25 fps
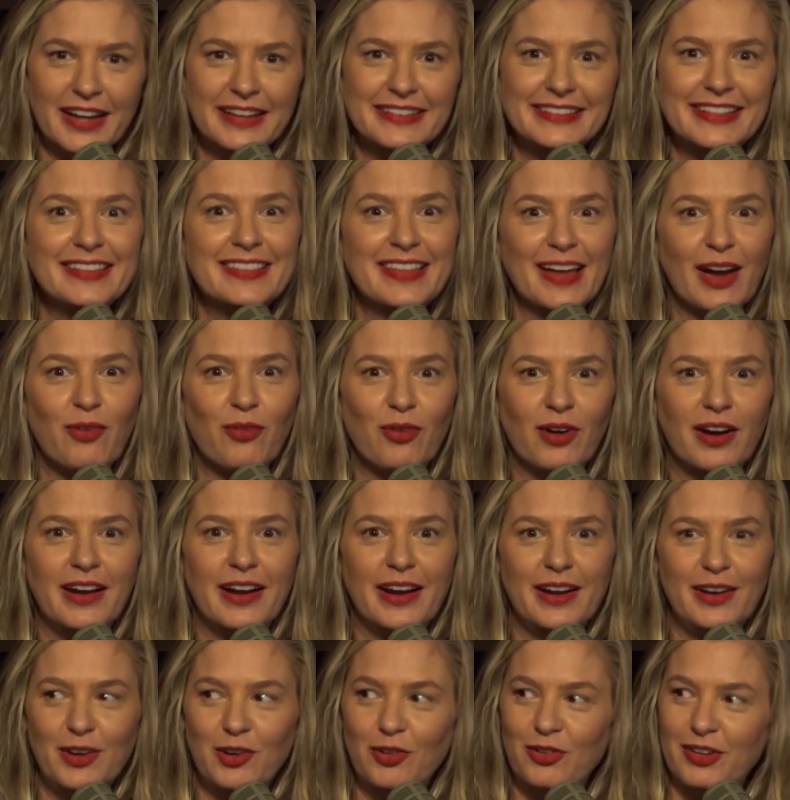I did that
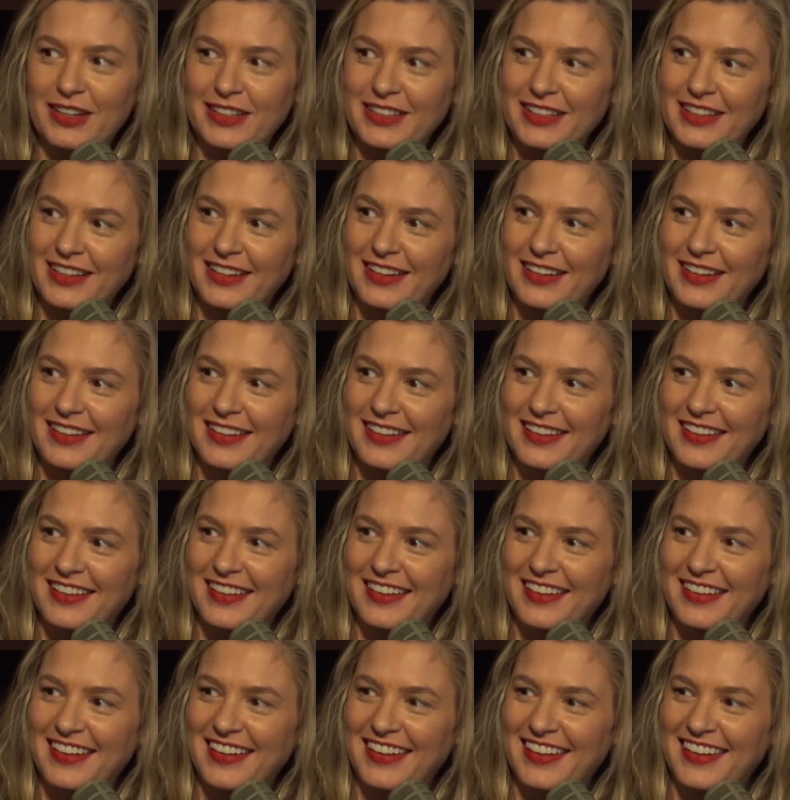right. I know I did.
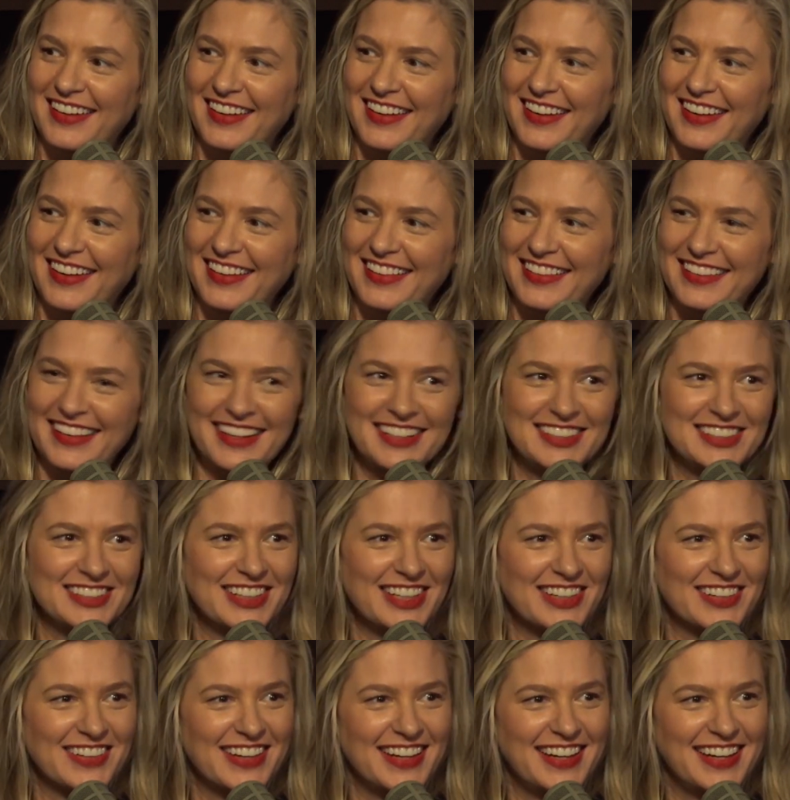Did I
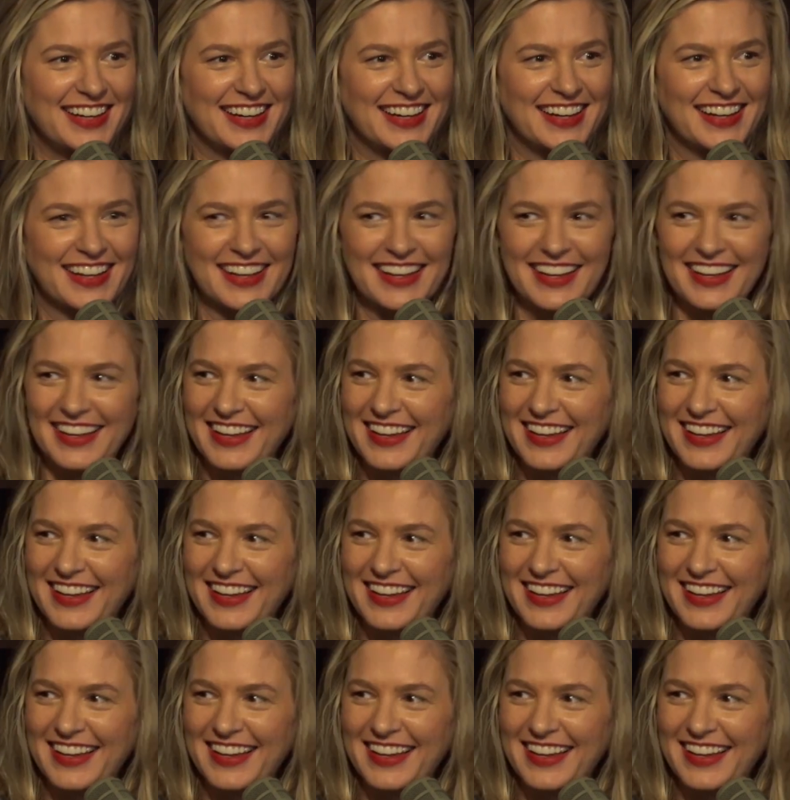do that right?